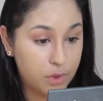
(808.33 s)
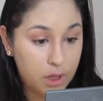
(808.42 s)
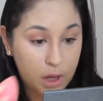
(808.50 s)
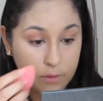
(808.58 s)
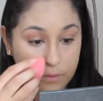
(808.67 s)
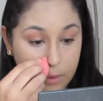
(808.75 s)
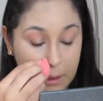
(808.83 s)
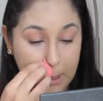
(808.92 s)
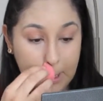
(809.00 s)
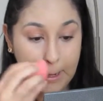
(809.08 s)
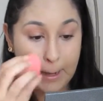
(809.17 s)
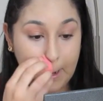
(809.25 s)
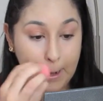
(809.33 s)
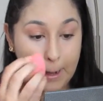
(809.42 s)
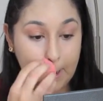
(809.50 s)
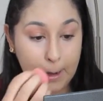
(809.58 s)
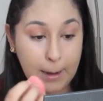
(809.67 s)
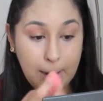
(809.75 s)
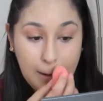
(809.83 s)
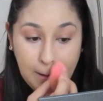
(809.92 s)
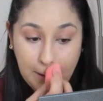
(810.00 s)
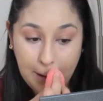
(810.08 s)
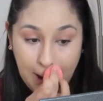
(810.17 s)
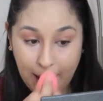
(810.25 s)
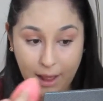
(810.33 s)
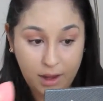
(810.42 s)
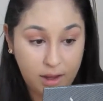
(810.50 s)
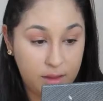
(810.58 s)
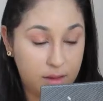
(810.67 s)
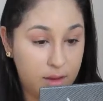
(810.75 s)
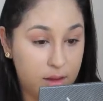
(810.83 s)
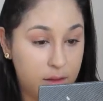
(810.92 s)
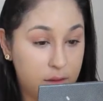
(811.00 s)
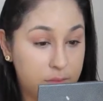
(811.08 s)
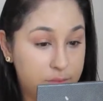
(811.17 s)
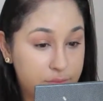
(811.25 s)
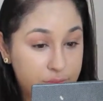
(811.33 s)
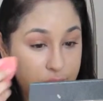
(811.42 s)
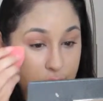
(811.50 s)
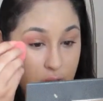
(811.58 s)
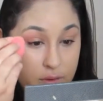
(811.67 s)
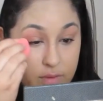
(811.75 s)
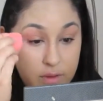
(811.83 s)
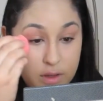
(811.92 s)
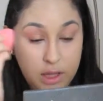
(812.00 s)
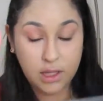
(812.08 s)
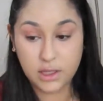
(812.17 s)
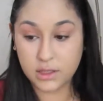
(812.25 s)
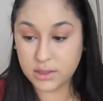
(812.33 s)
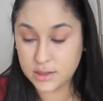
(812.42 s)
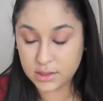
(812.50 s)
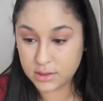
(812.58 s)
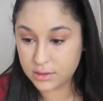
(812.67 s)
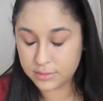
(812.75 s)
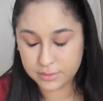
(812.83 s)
covering anything. I feel like it's